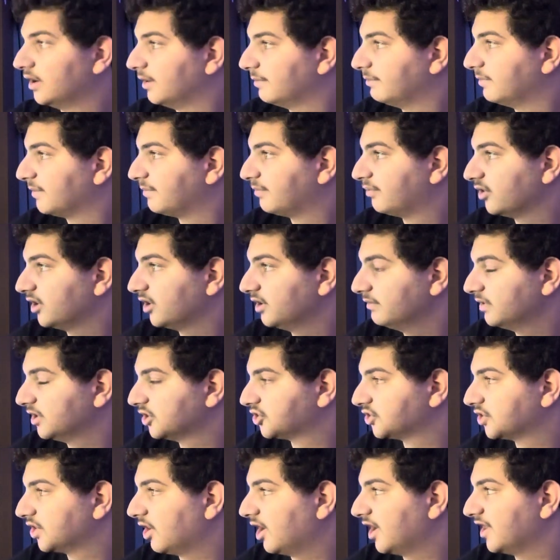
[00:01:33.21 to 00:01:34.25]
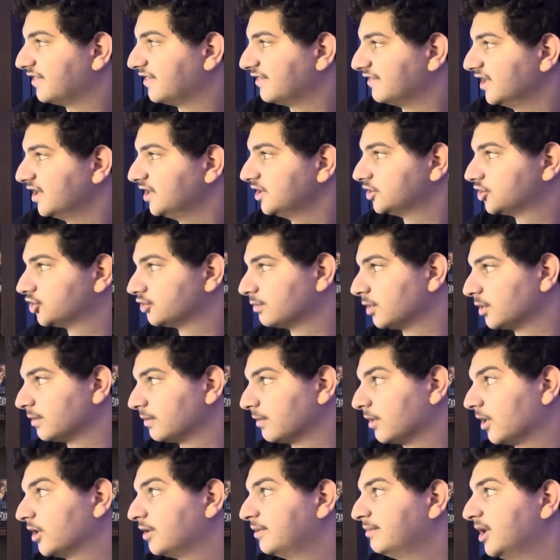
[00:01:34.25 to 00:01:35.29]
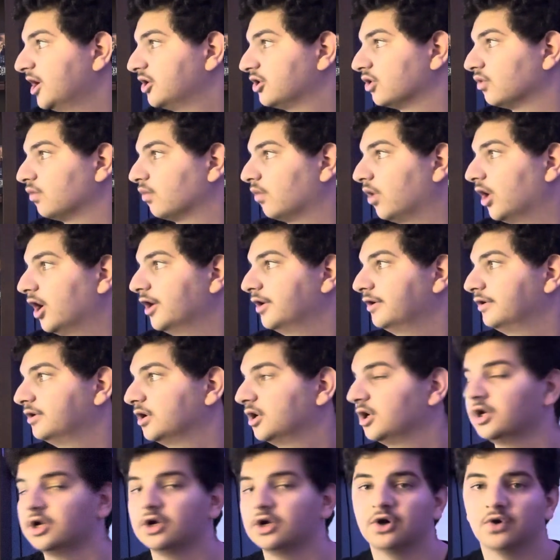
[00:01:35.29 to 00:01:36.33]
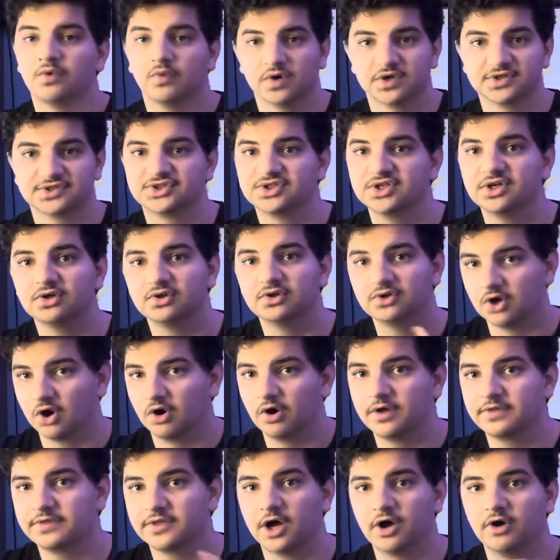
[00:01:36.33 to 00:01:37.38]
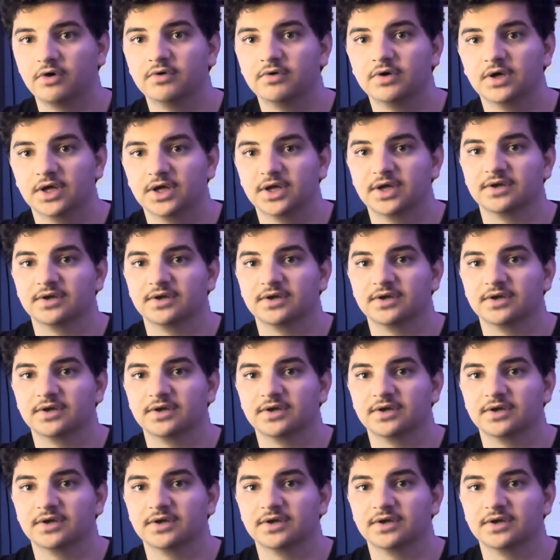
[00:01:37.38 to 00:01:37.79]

But pretty much though, I think Super Mario Maker 1 was still going though,